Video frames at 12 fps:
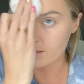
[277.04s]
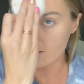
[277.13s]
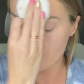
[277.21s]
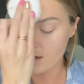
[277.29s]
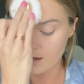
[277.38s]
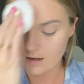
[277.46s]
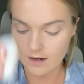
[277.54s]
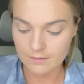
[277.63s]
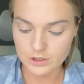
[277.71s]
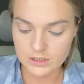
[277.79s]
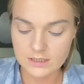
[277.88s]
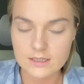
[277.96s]
then I'm
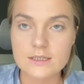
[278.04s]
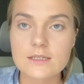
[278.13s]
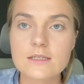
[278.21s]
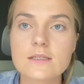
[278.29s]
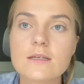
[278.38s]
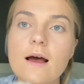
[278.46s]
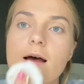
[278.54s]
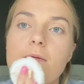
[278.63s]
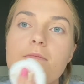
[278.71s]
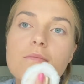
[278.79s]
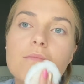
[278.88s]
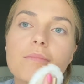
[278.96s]
just gonna set
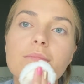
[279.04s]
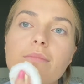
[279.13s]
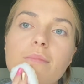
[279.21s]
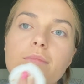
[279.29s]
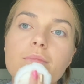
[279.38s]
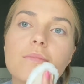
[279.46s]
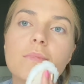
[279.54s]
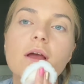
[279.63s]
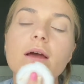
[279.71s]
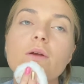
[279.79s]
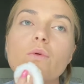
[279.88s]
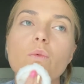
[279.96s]

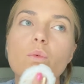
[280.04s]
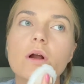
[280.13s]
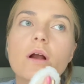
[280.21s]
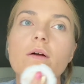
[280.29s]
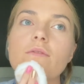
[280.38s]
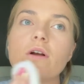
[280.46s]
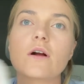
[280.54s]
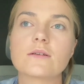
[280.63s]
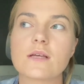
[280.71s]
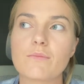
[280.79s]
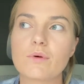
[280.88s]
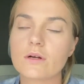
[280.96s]
kind of wherever else
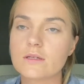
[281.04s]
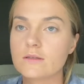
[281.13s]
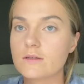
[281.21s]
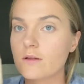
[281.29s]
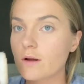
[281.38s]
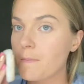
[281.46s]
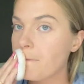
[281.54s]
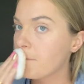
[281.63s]
I put concealer.